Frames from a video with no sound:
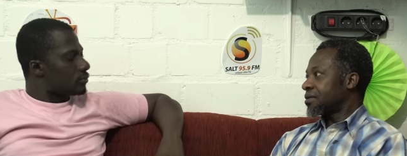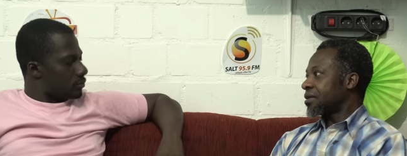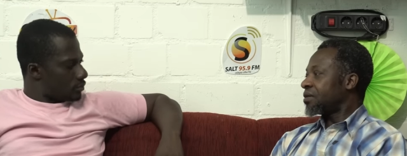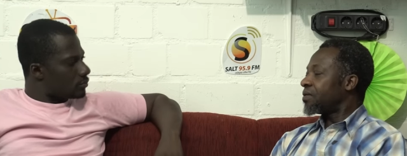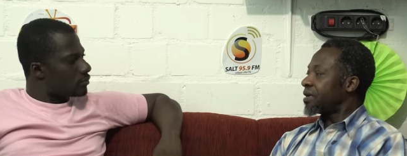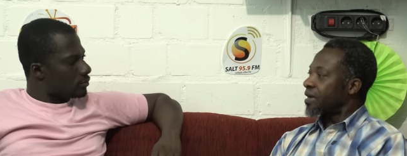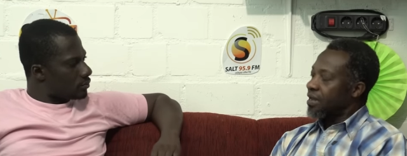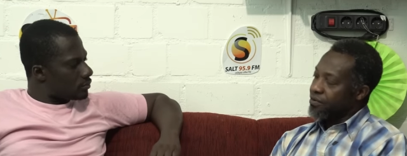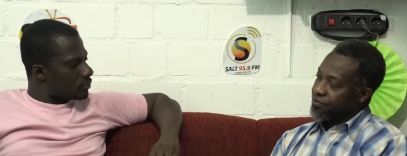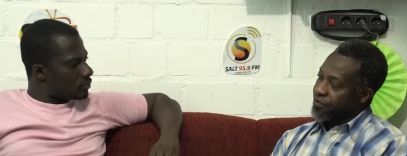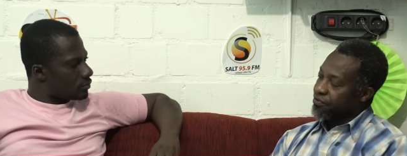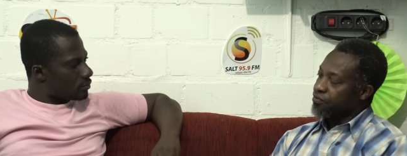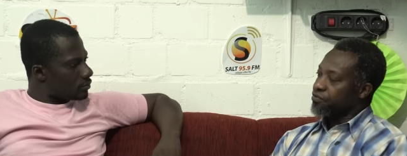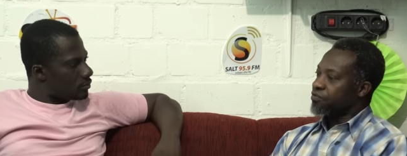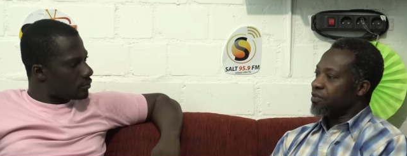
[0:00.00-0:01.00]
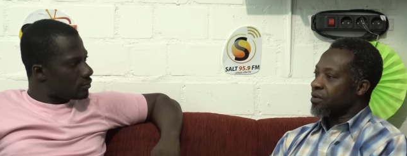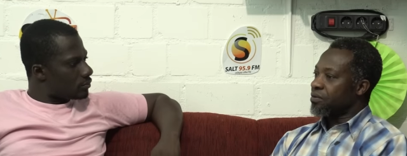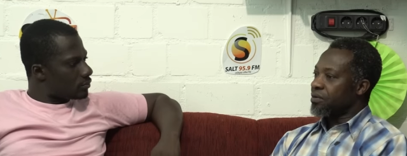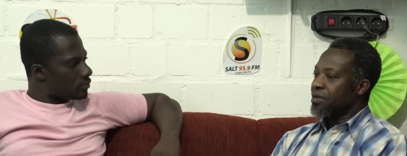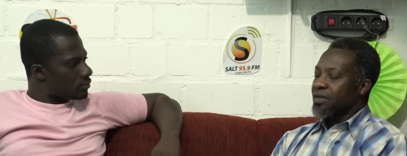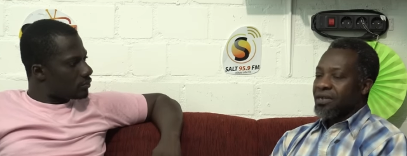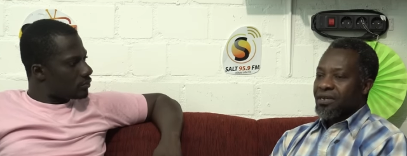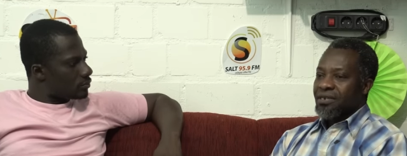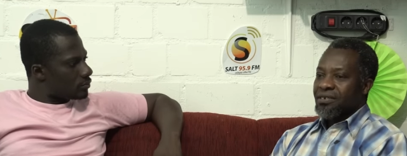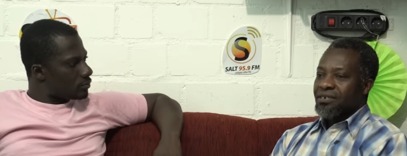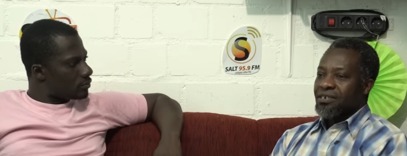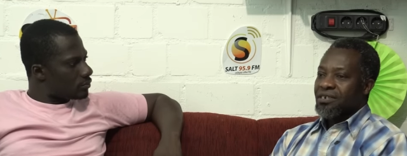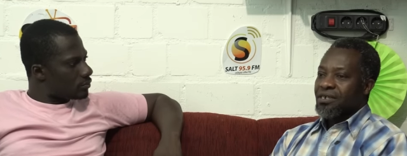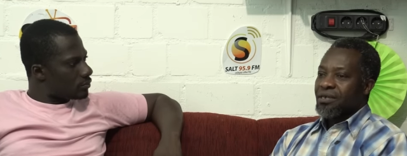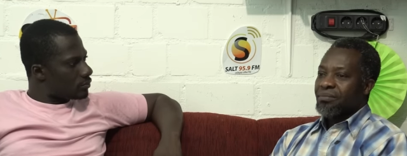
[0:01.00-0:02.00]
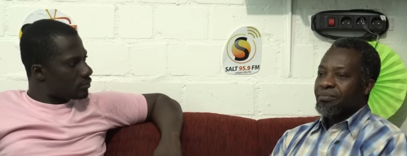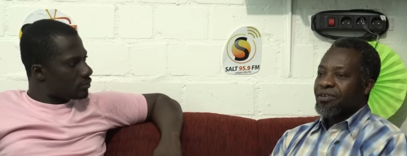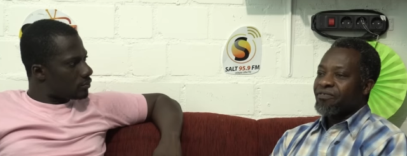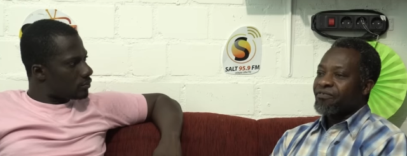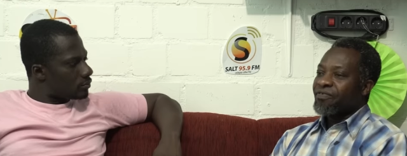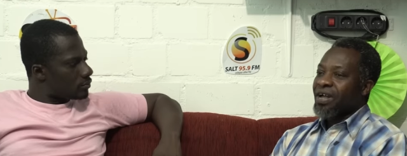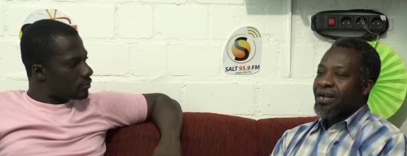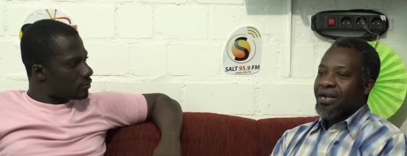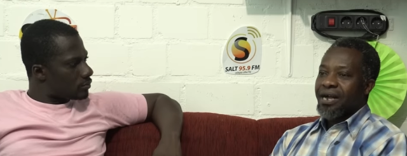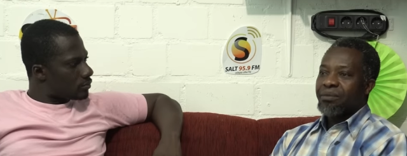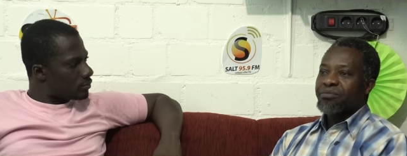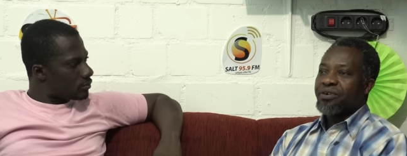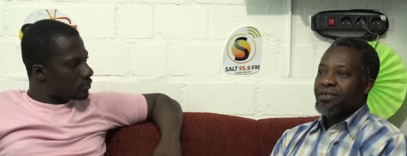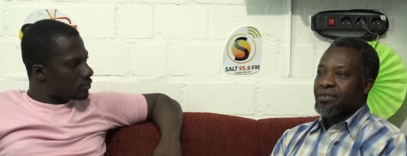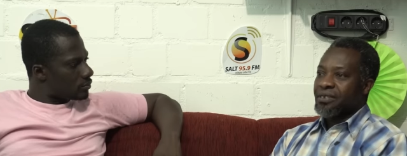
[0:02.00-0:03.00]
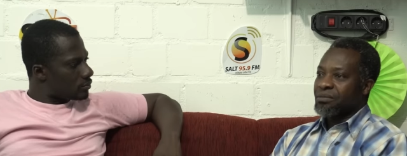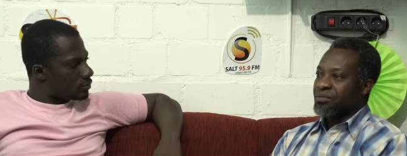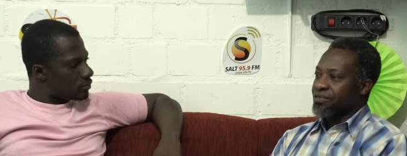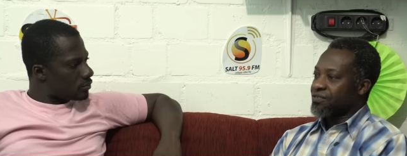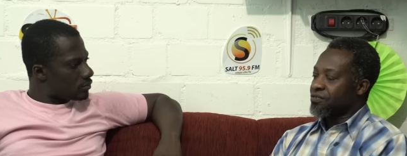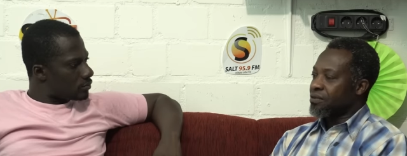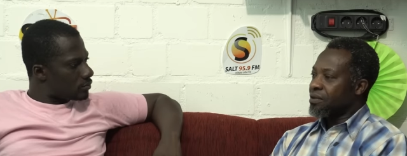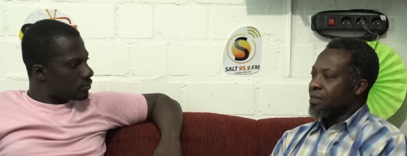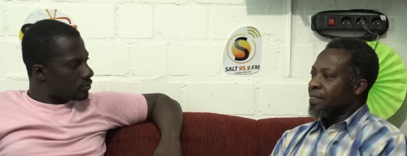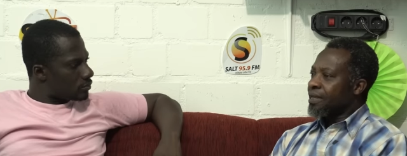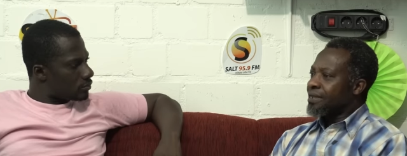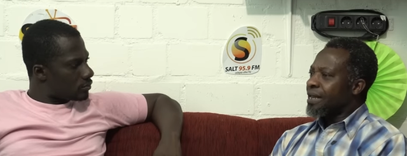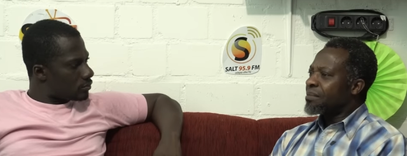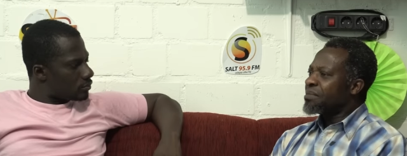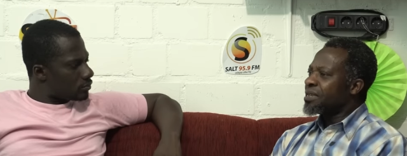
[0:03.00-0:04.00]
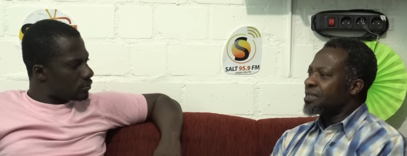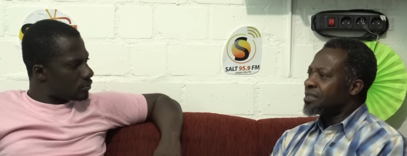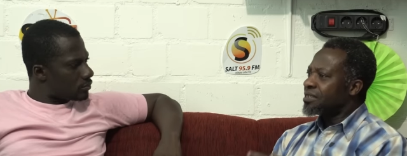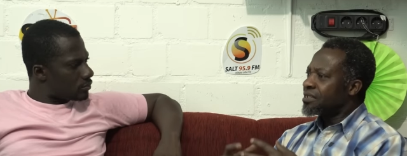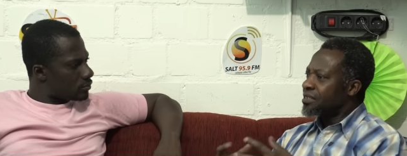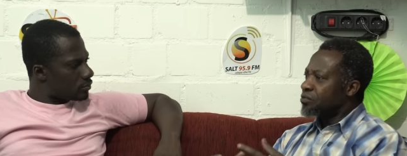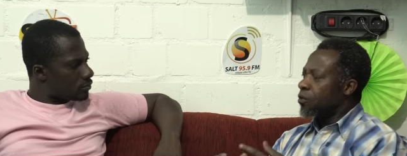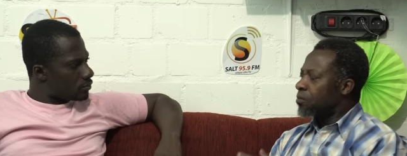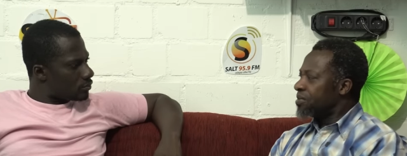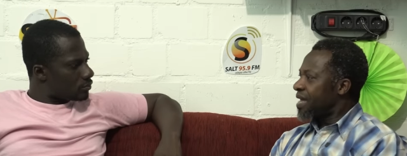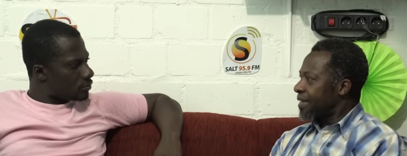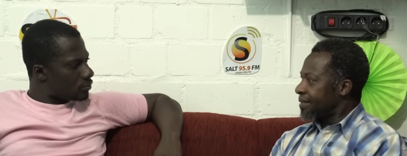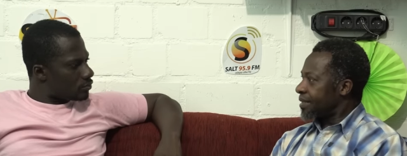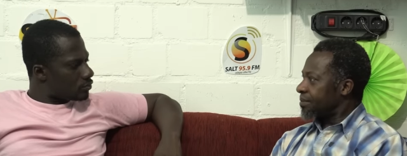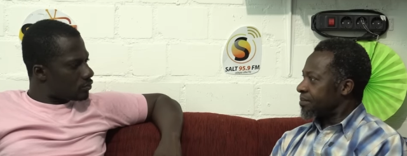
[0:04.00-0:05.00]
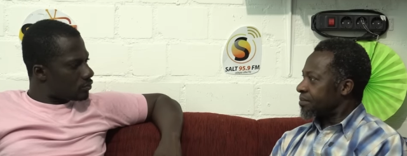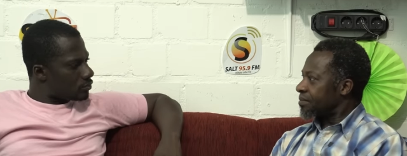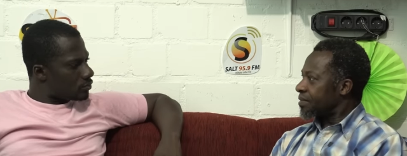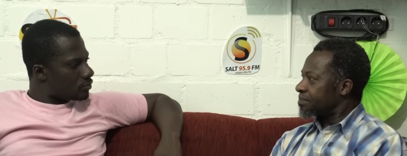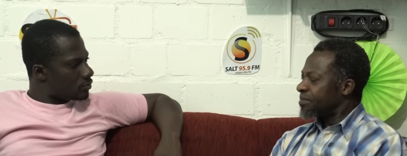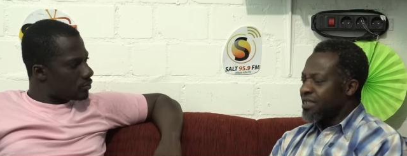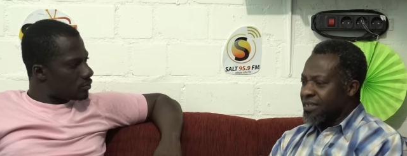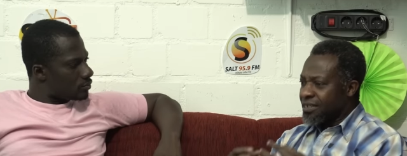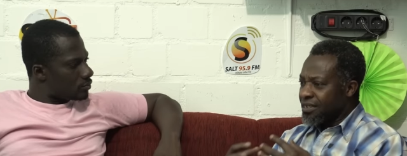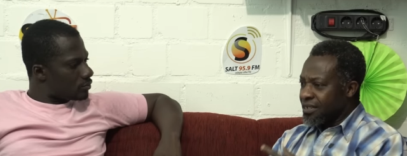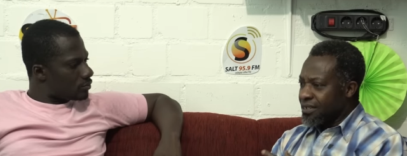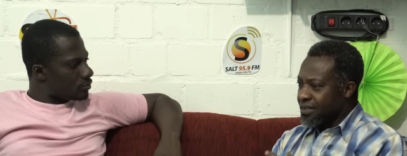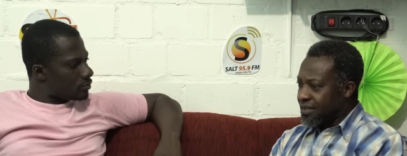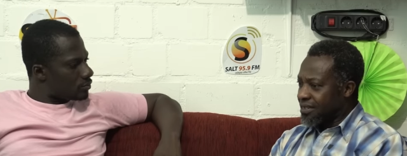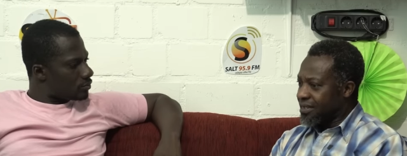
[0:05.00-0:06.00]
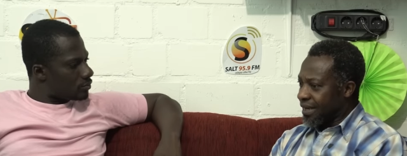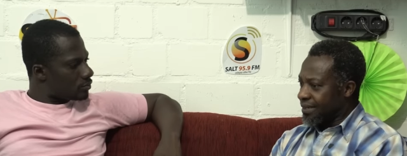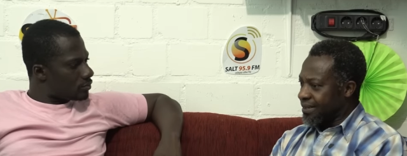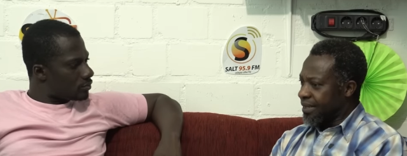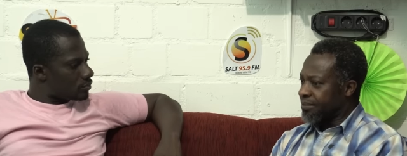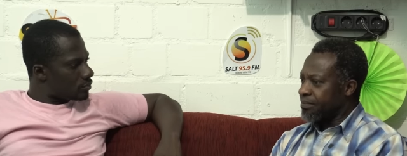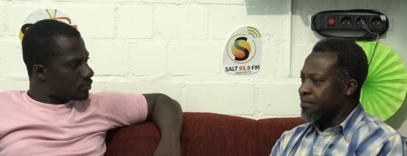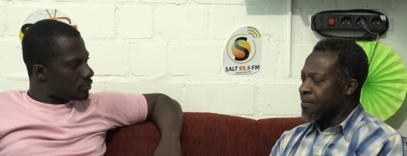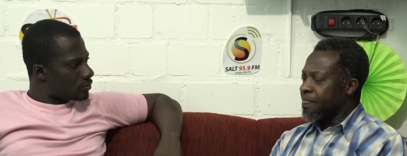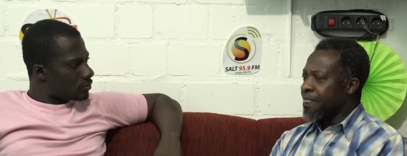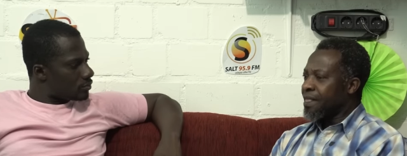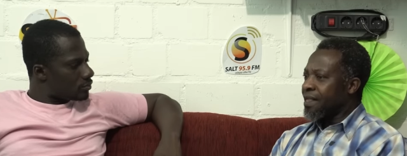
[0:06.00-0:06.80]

Speaker 1: None quite anxious to see you. And the main fact, Cameron Zimiso, Namini do be at them, meaning dinner tem.